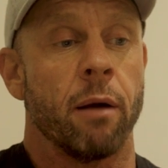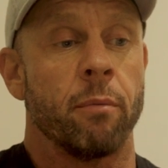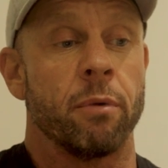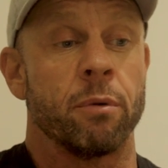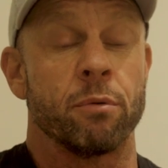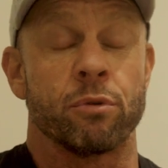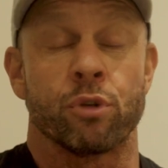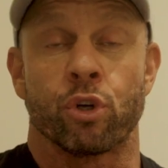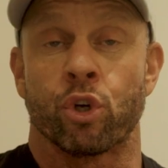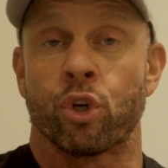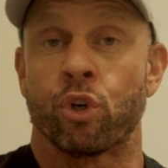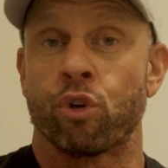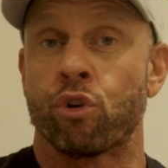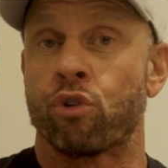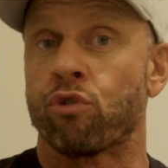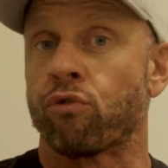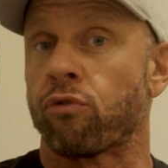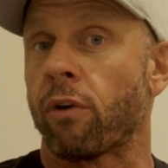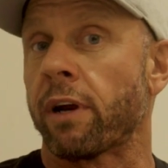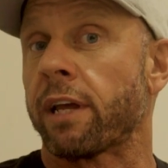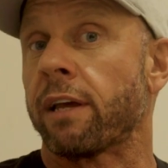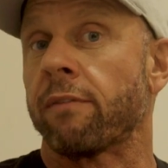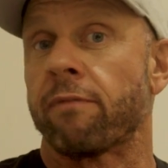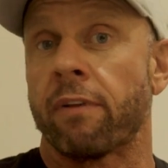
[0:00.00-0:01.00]
It was a
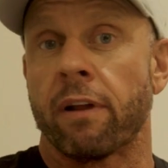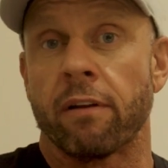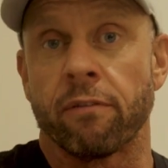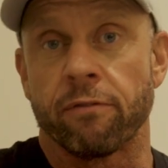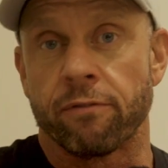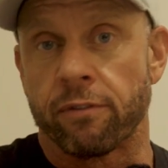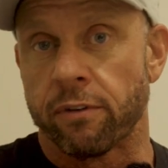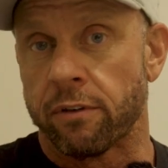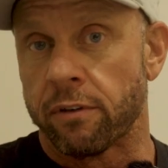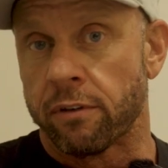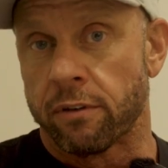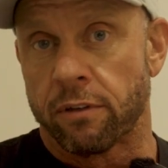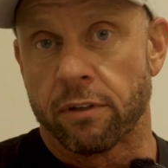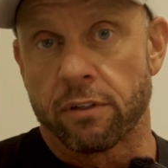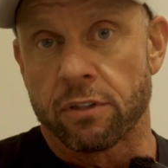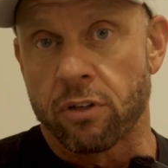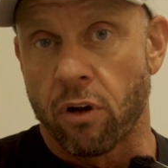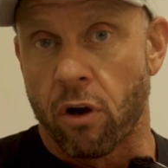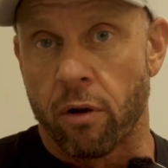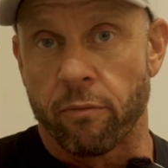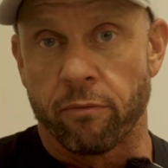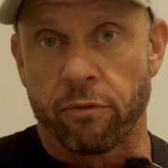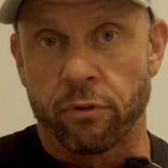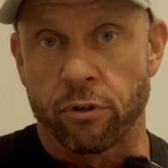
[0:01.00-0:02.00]
great event for
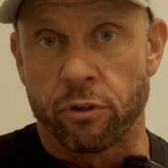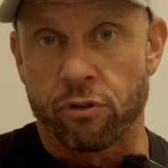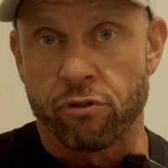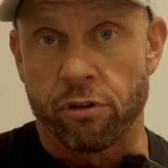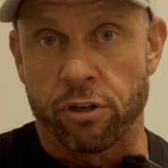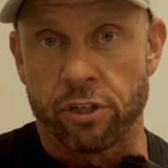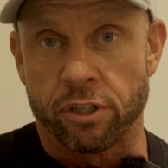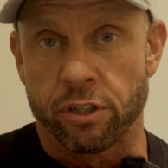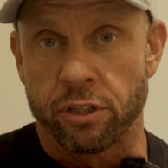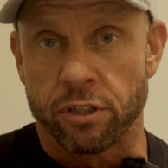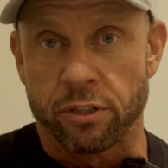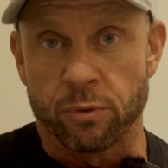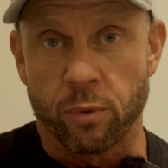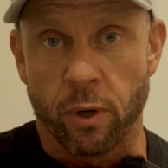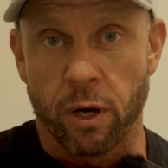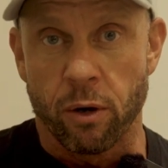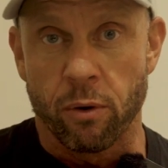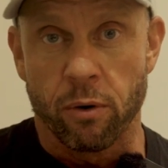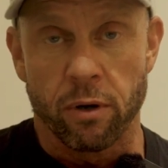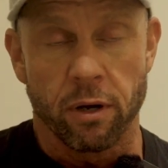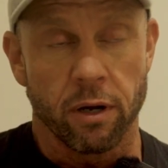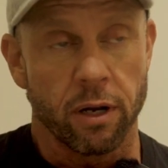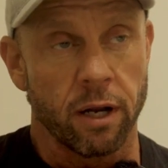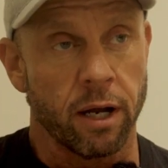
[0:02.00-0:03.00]
Time for Nutrition as
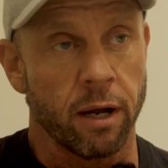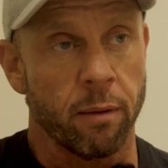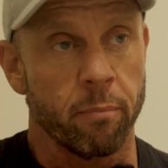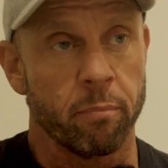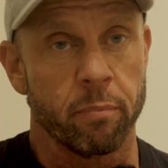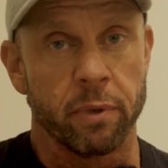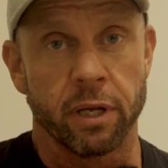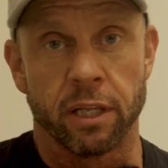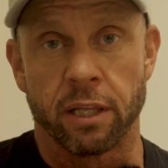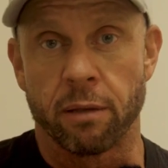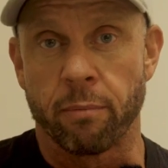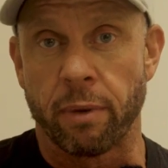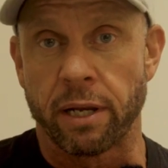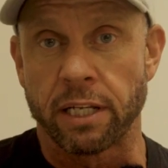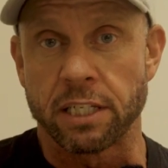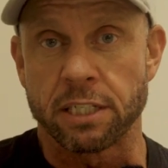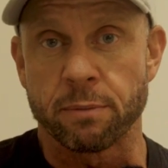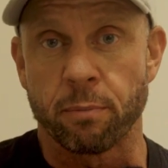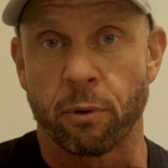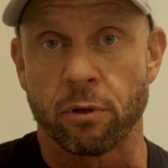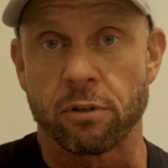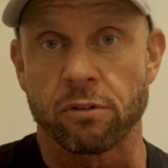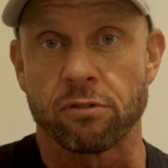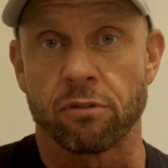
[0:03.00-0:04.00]
well, being the main
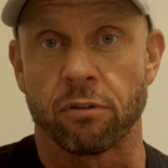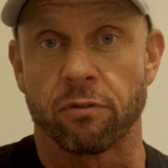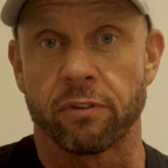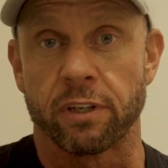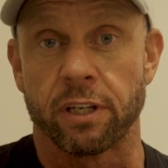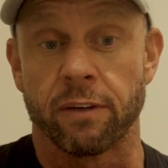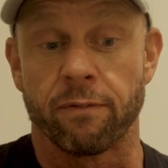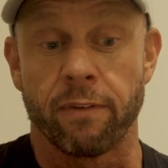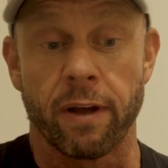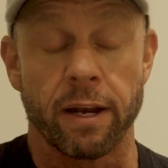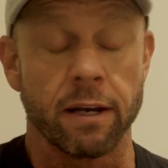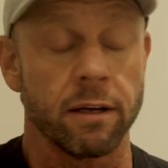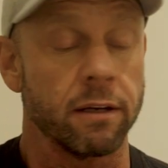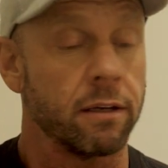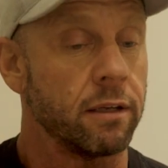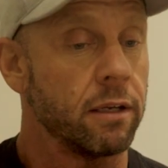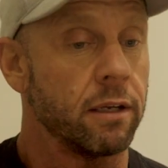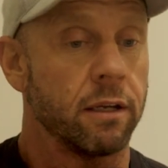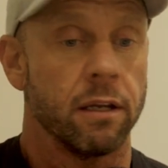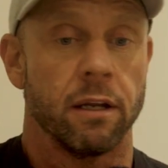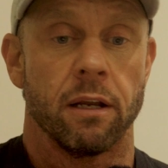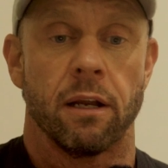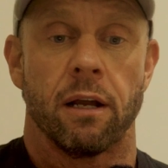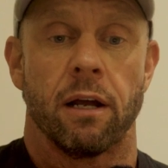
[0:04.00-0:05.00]
sponsor of the event.
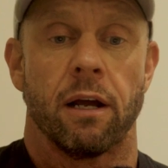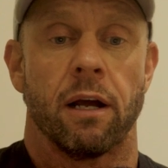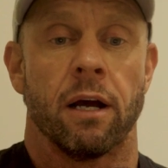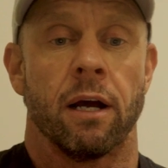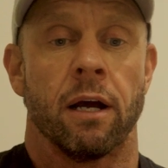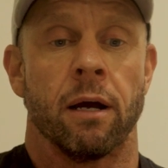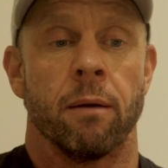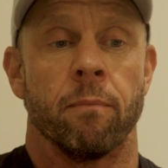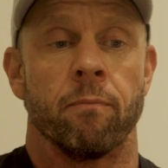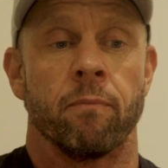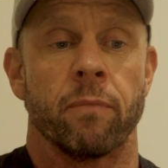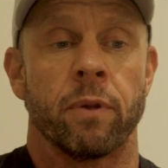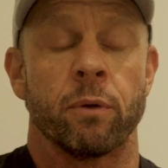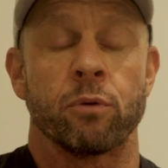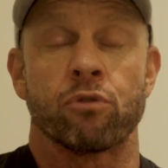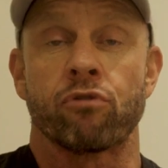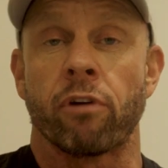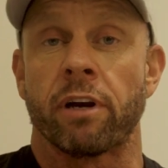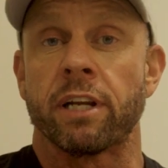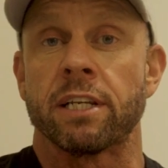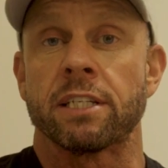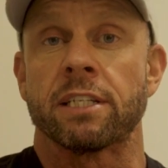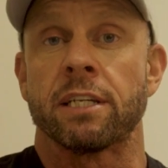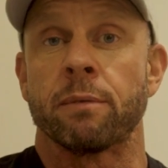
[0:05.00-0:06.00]
It was
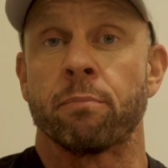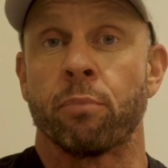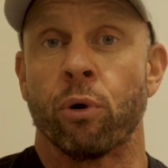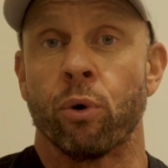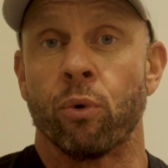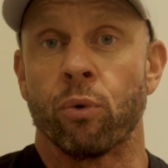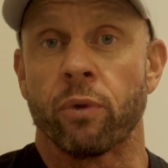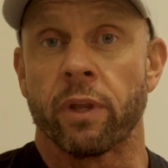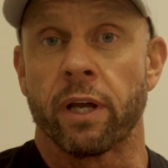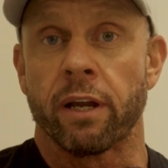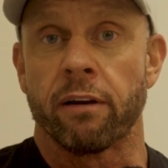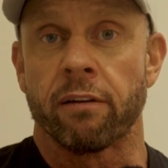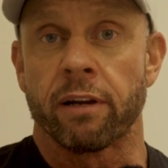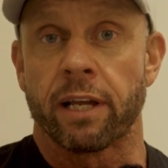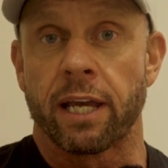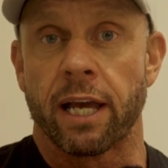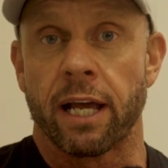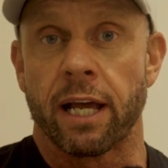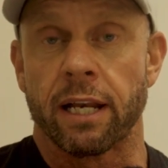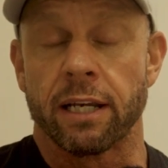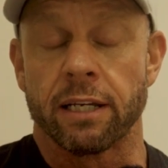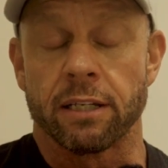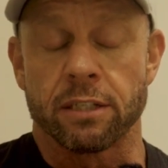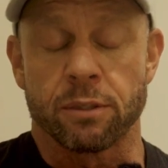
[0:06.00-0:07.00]
great to see Paul there and
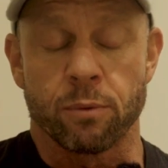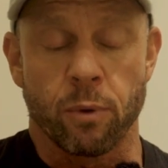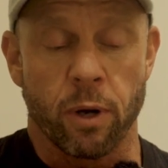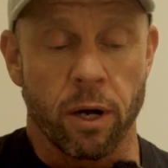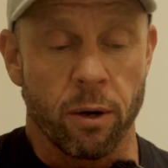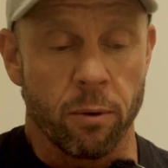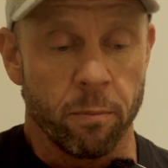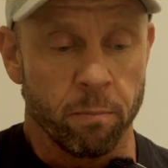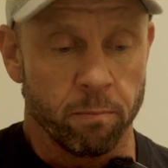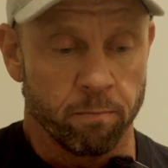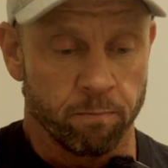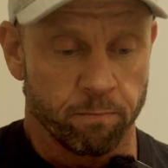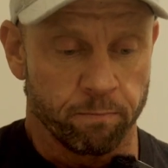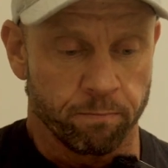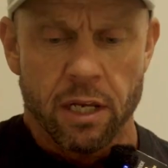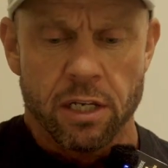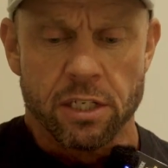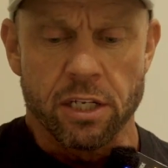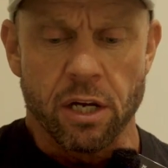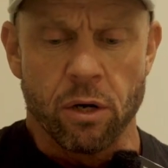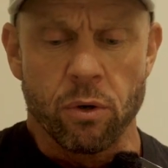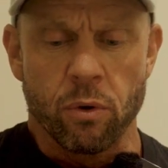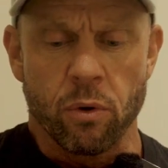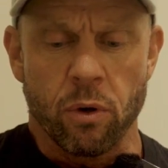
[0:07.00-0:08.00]
Kelly as well.
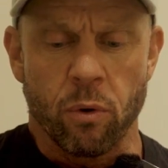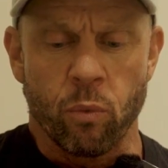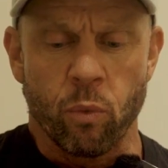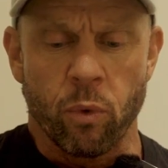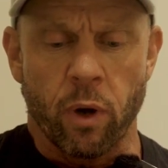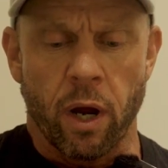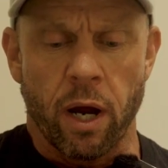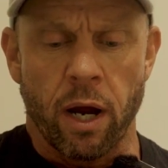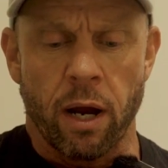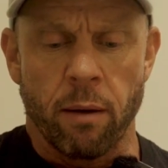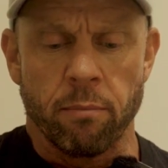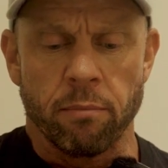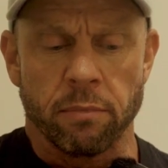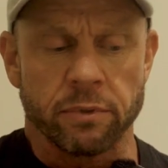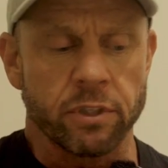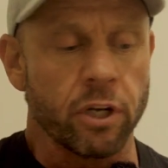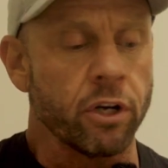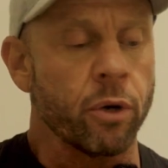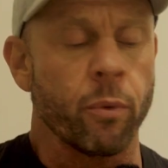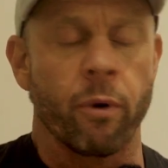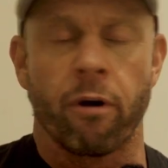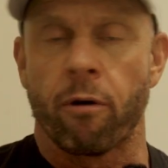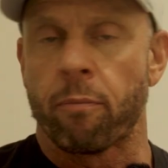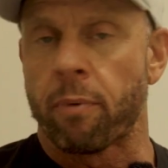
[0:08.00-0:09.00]
So, don't
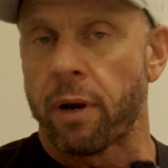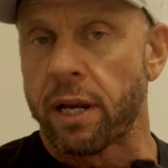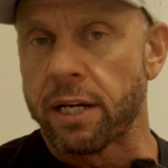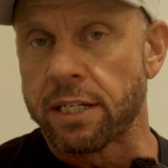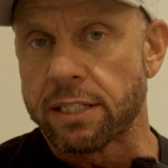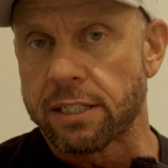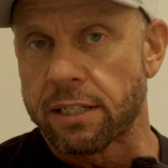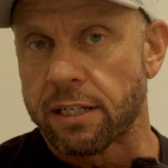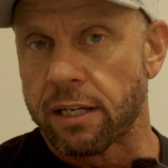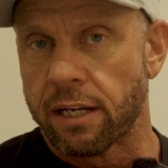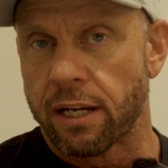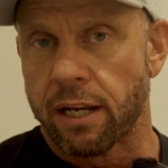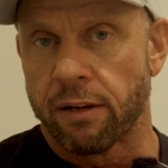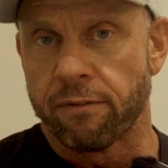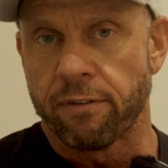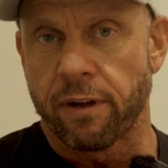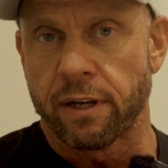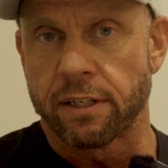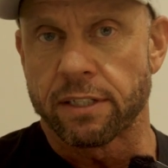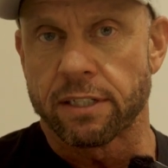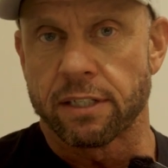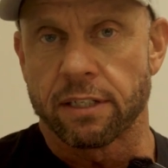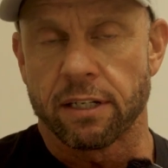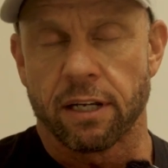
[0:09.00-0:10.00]
know where I placed. In
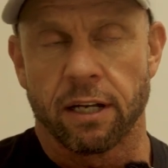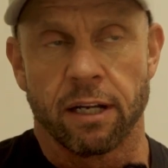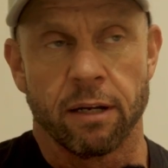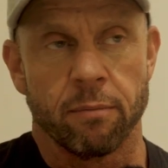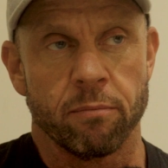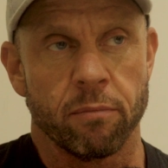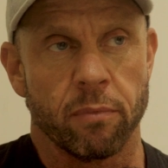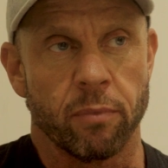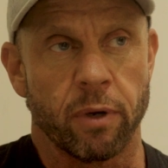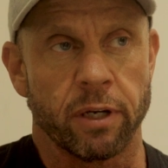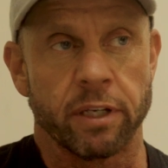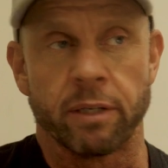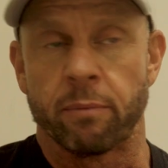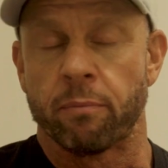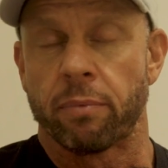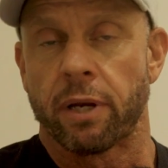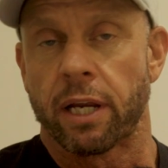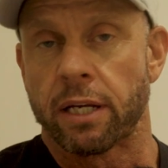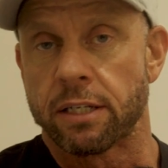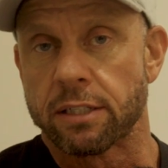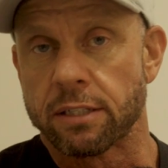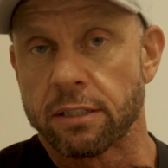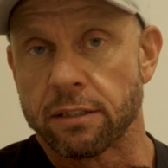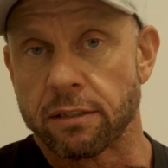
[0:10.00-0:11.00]
fact, I didn't
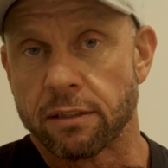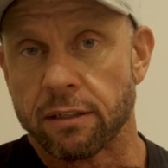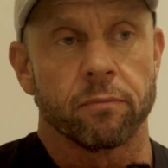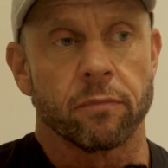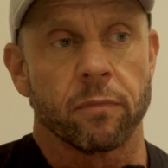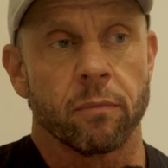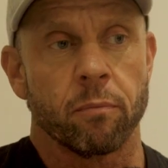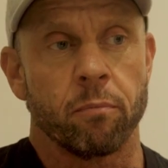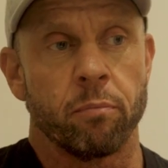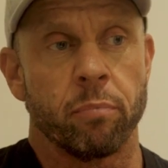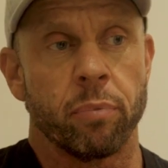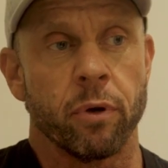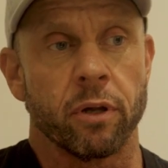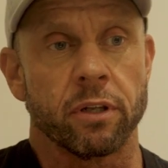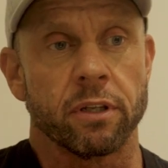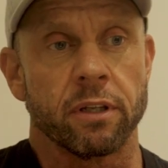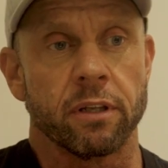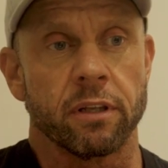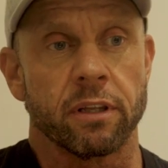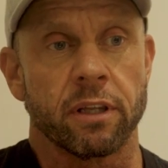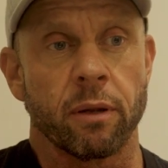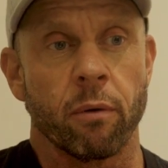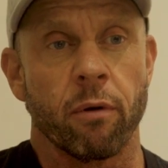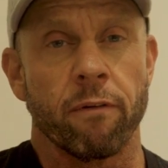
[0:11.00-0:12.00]
place,
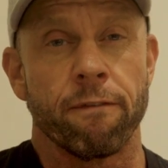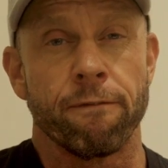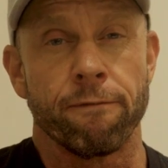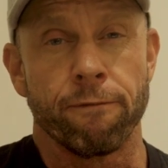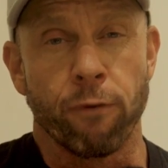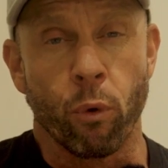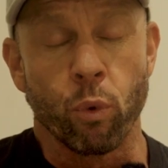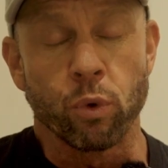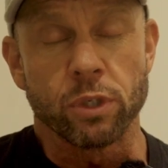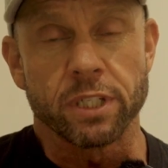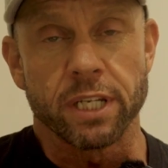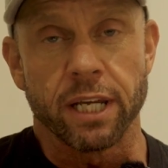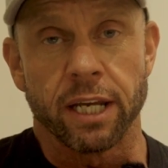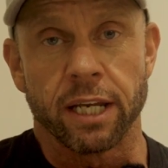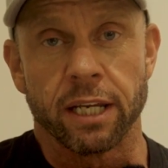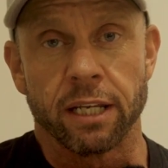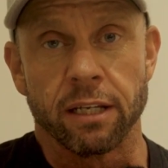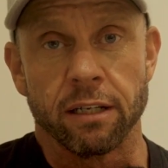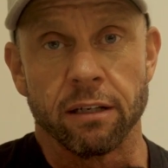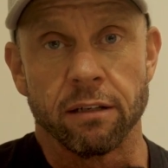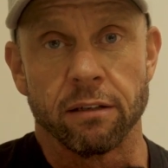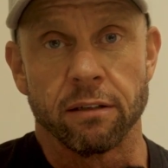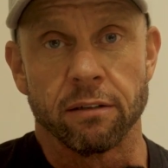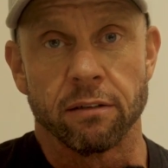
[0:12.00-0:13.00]
but there were
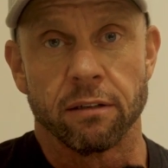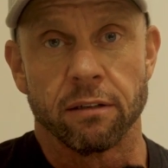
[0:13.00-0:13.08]
14